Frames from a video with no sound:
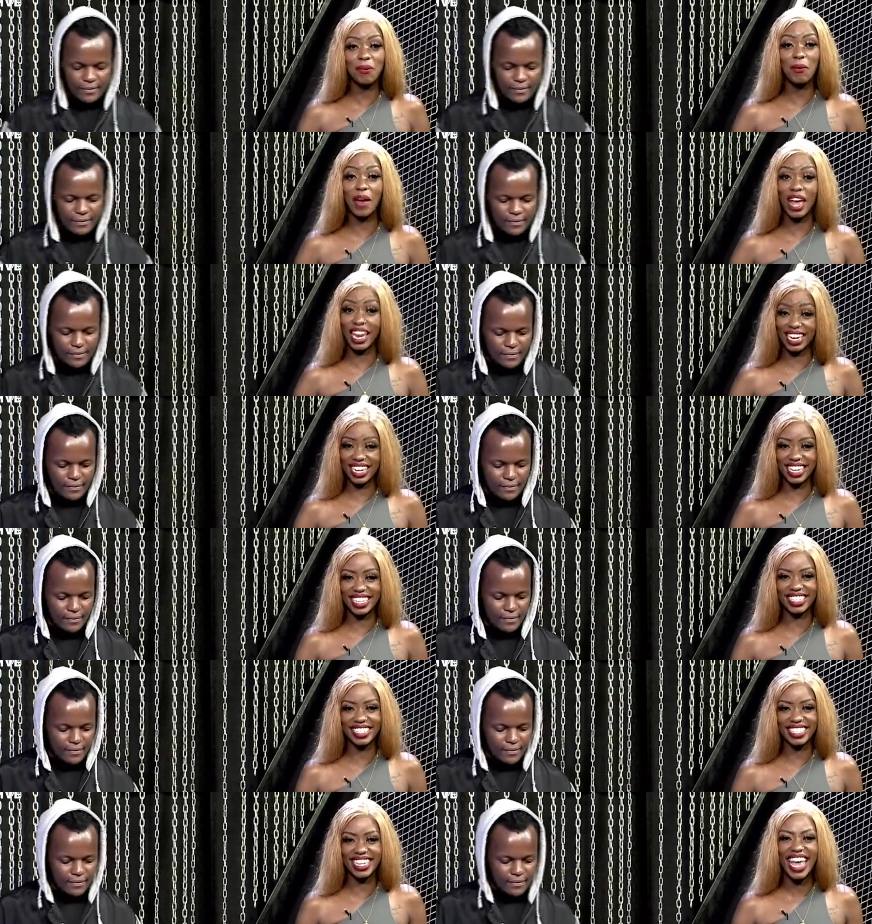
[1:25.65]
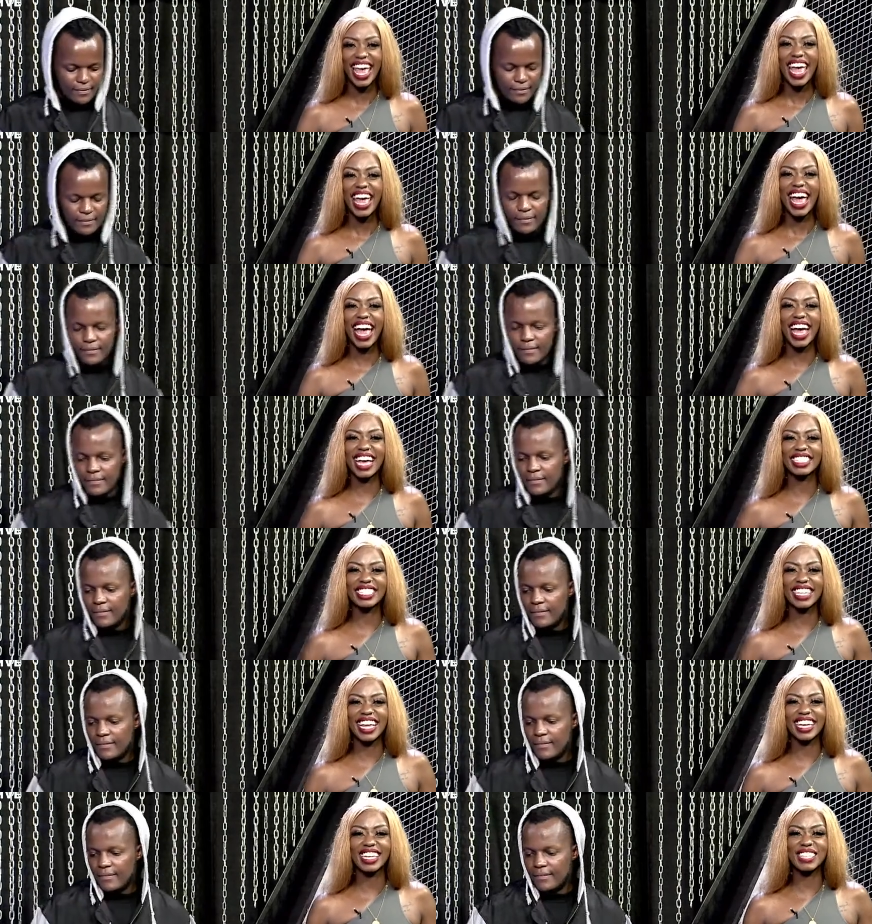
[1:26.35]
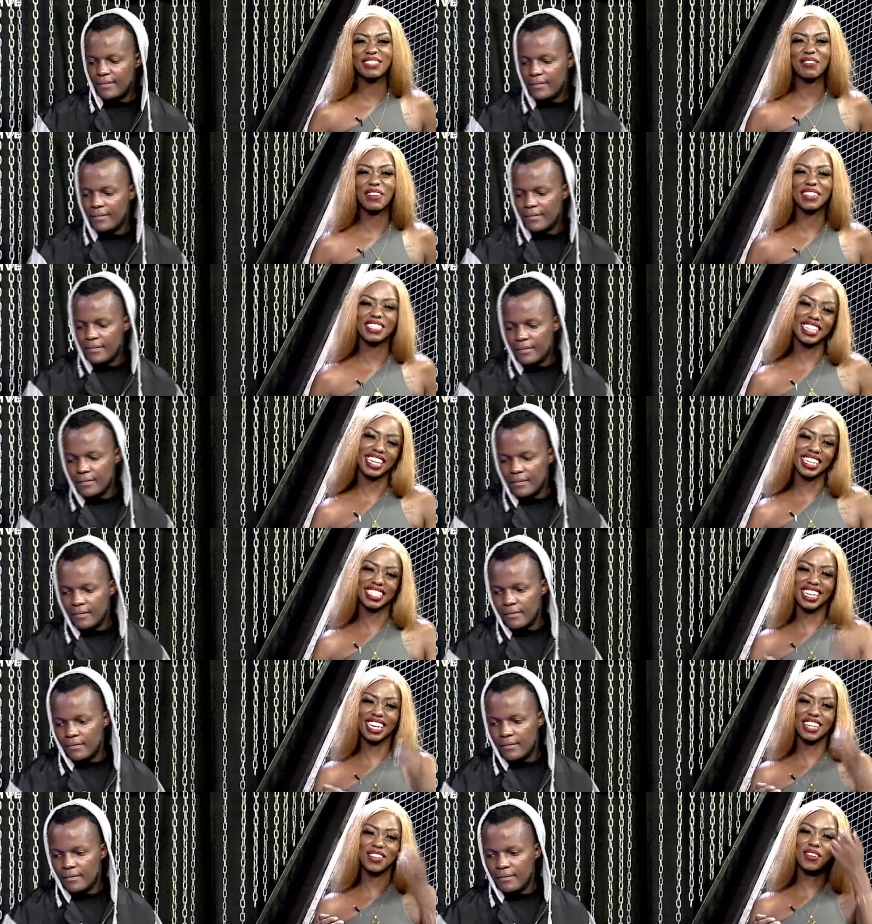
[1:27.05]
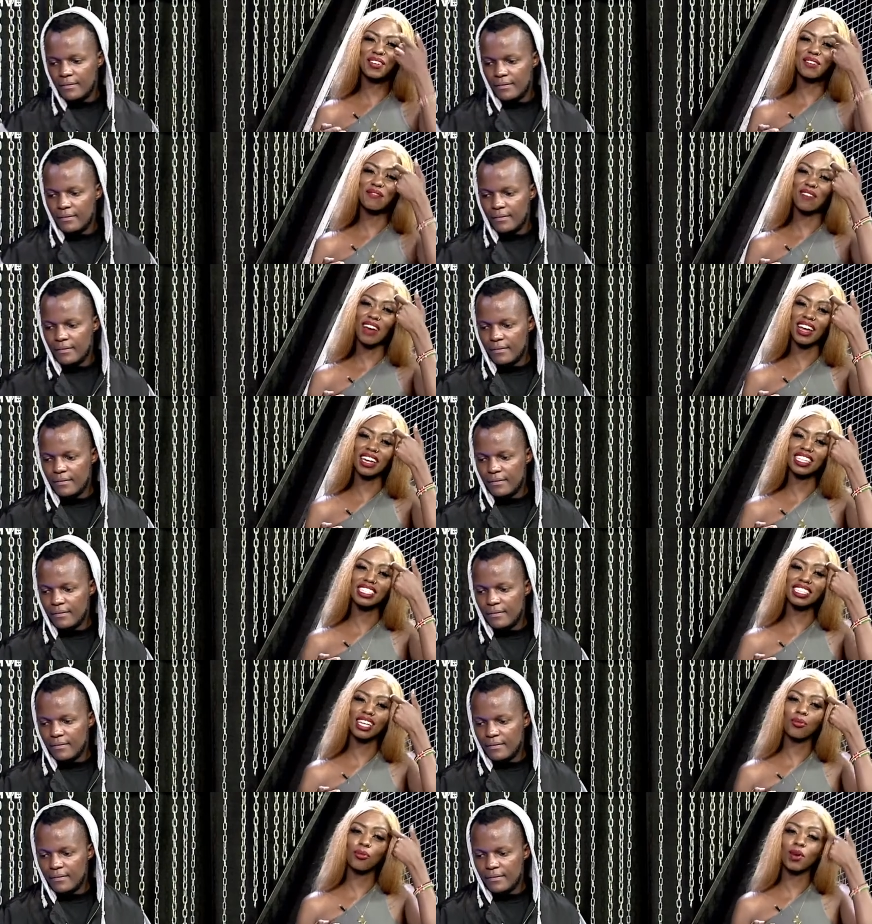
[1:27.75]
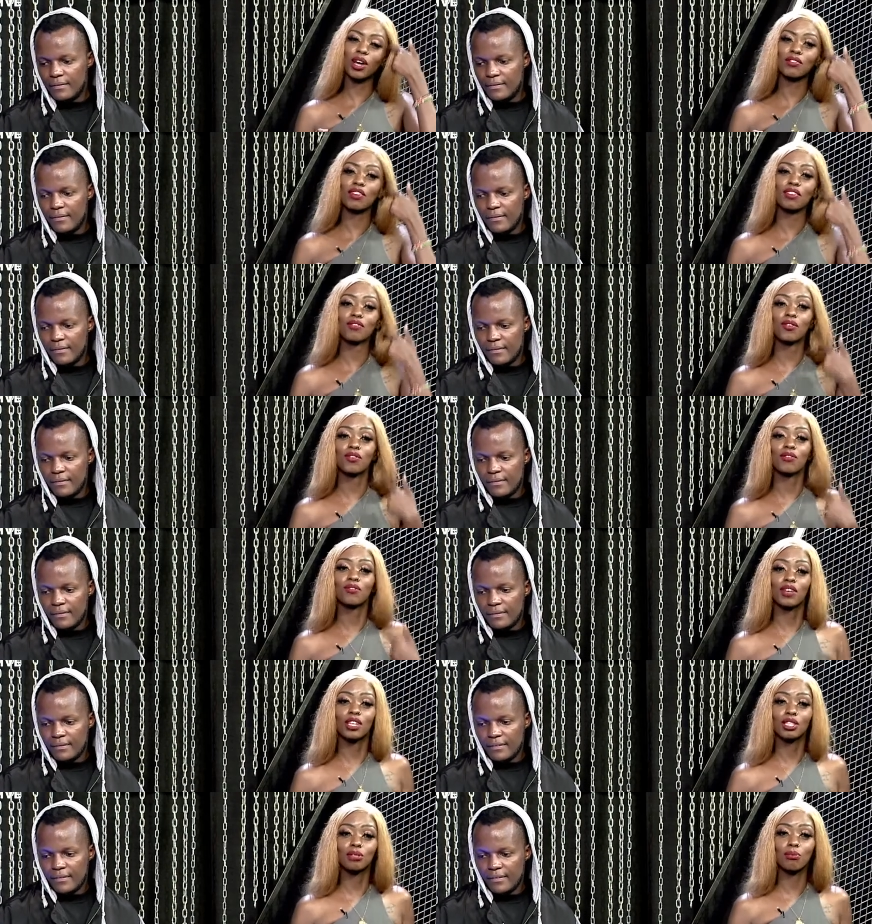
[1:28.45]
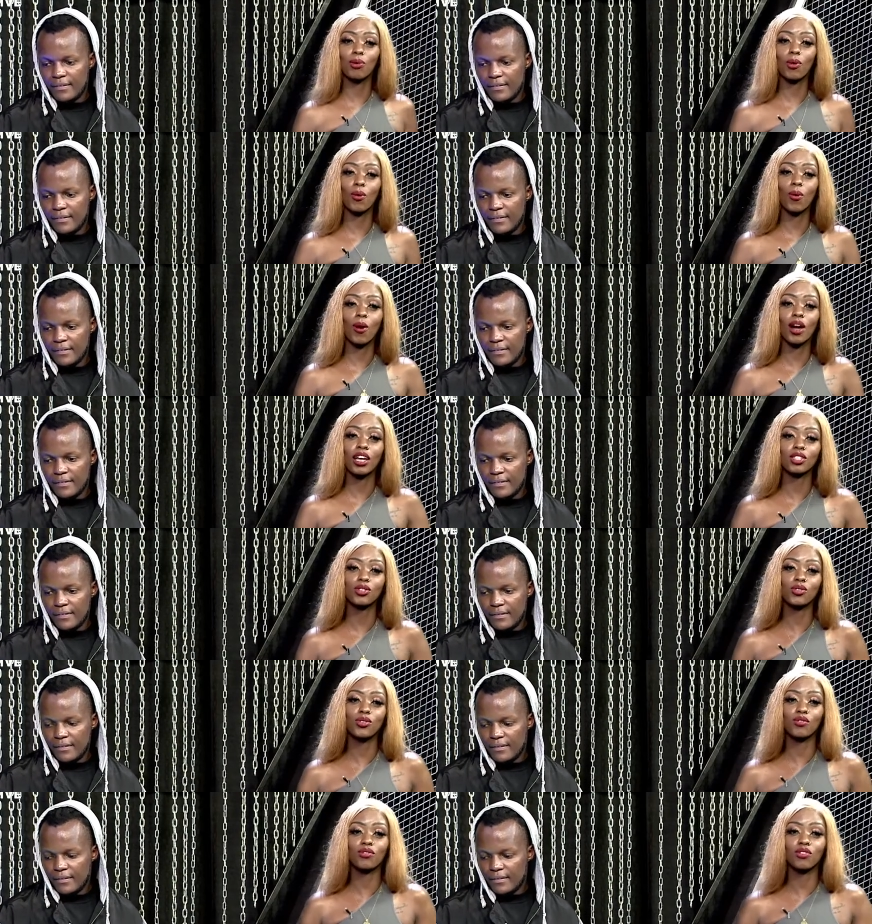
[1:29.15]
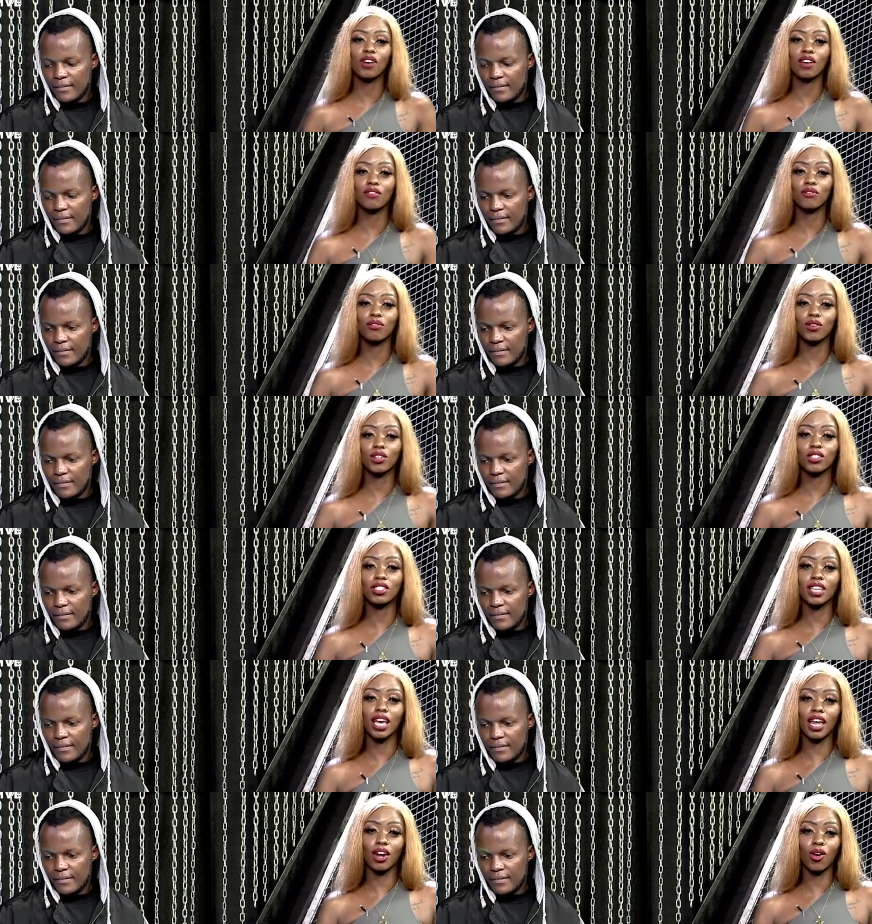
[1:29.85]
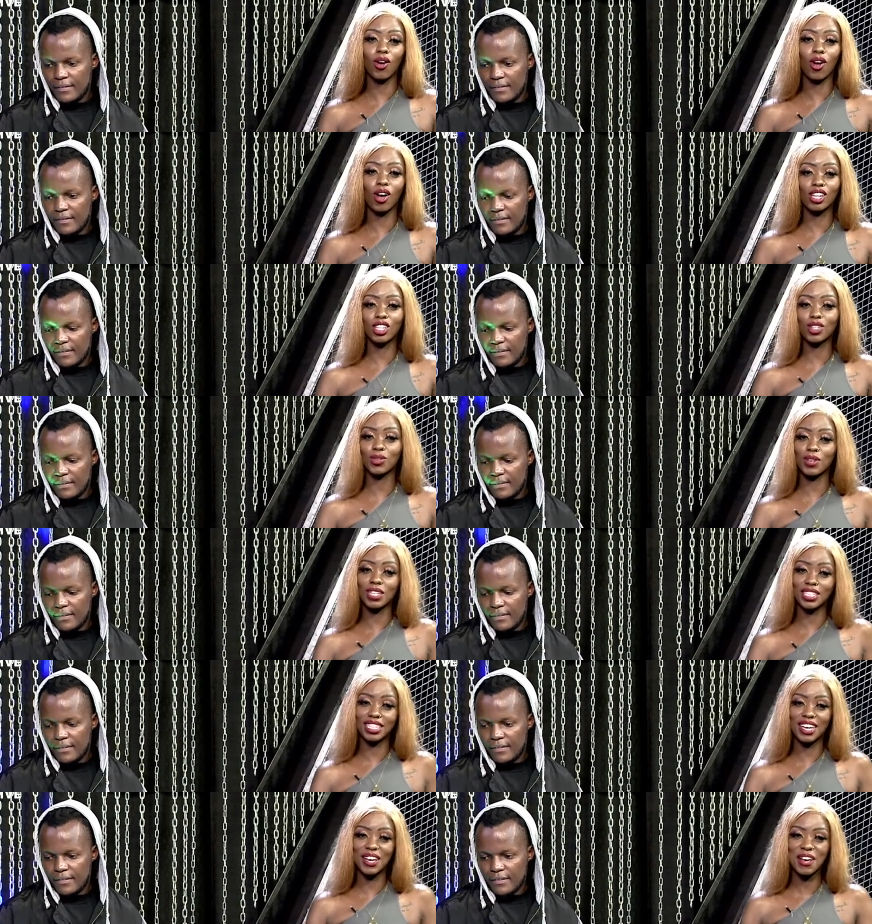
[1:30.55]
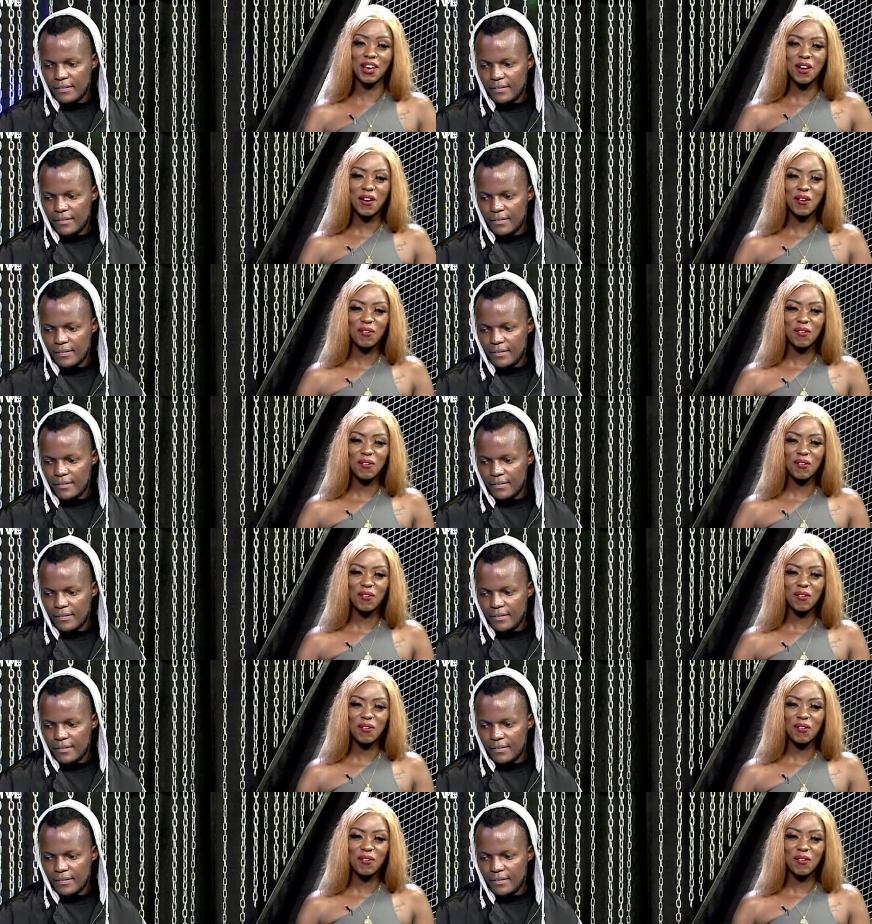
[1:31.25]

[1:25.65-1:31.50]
Speaker 1: We are late. Hashtag is Bouncenation. You can find us at Y254 on Facebook, Y254 Channel on Twitter,